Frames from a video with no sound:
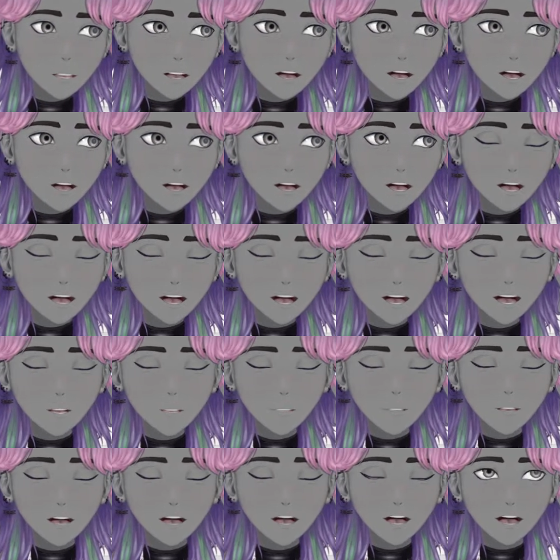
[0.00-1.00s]
but I
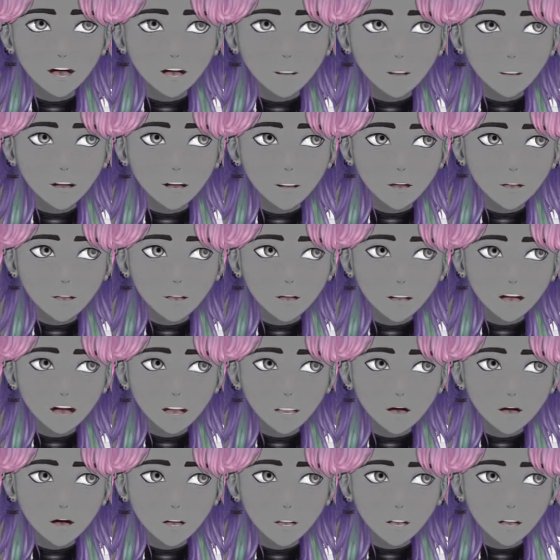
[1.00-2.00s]
will try to make it up
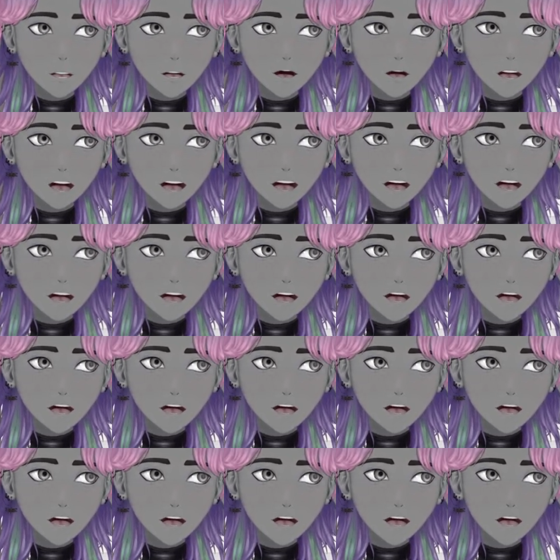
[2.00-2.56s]
next week.